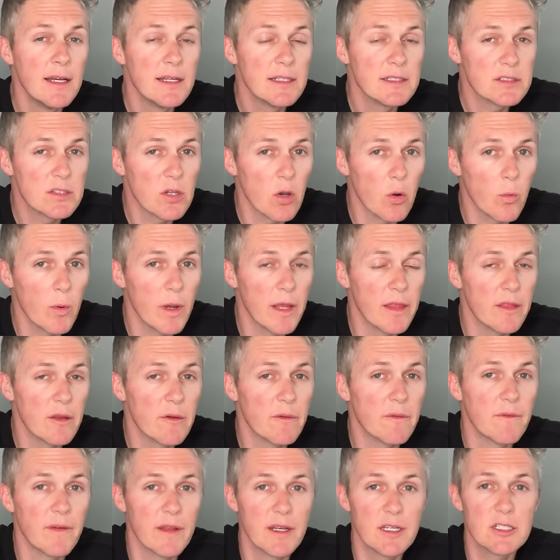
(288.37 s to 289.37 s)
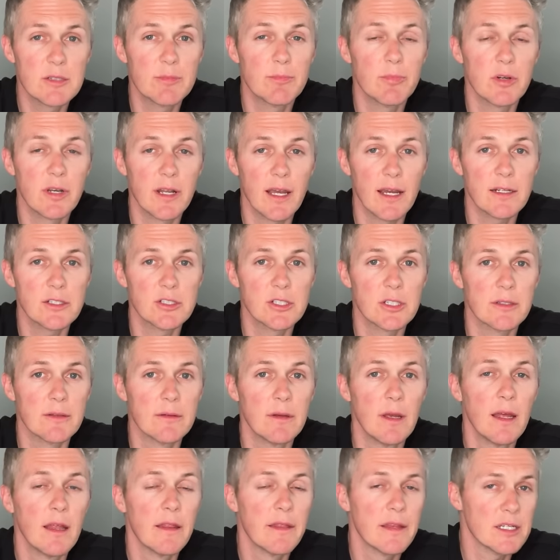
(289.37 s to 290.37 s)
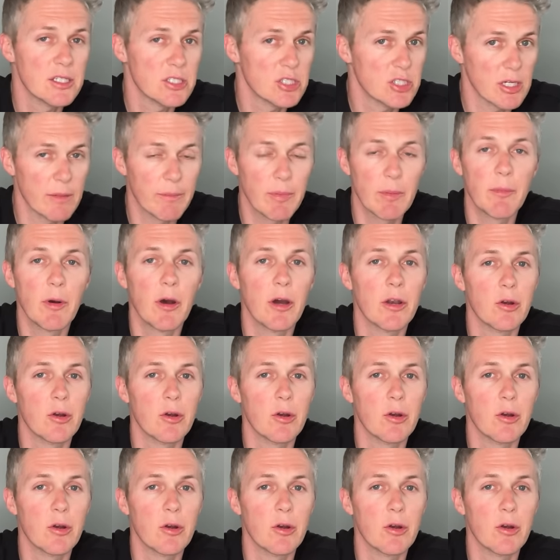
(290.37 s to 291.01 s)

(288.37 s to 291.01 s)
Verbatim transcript: So when they're finished production, they ship them on